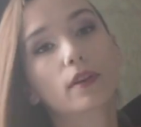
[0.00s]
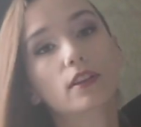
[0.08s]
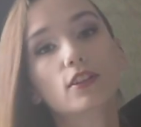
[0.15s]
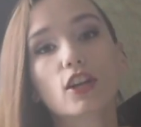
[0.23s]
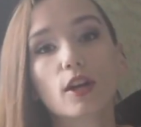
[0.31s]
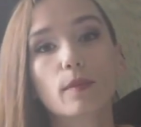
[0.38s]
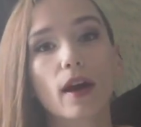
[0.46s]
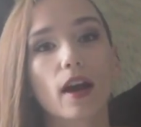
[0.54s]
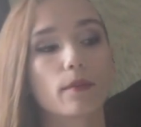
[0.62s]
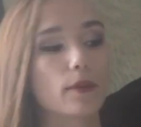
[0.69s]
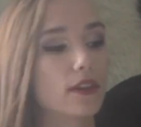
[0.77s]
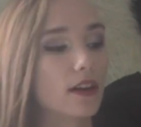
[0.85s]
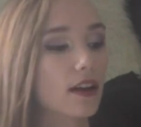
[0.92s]
on the chair
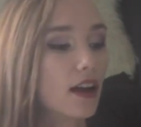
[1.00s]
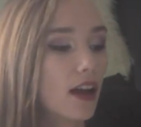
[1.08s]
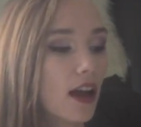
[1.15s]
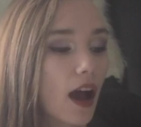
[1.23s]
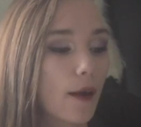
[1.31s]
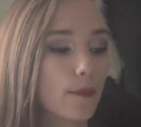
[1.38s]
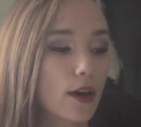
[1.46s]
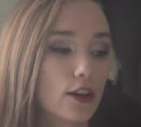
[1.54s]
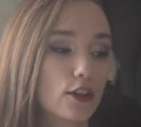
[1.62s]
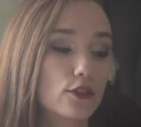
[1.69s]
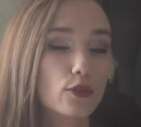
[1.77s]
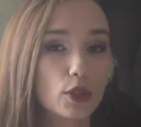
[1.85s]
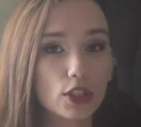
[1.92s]
behind me there. I'm not
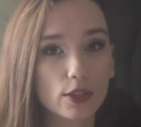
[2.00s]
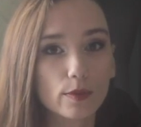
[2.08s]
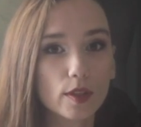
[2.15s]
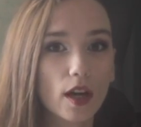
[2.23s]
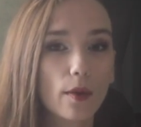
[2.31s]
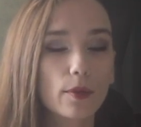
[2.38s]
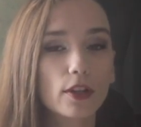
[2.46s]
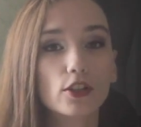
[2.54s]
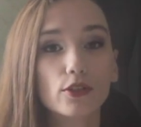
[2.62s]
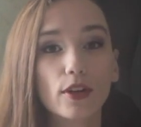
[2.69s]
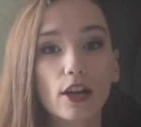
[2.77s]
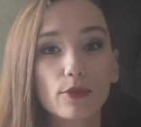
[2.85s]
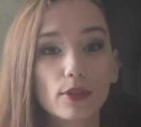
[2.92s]
gonna force him to come and
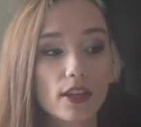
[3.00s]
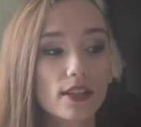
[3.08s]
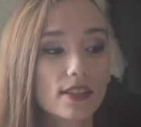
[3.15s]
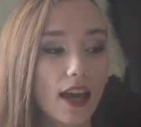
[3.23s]
interact with this.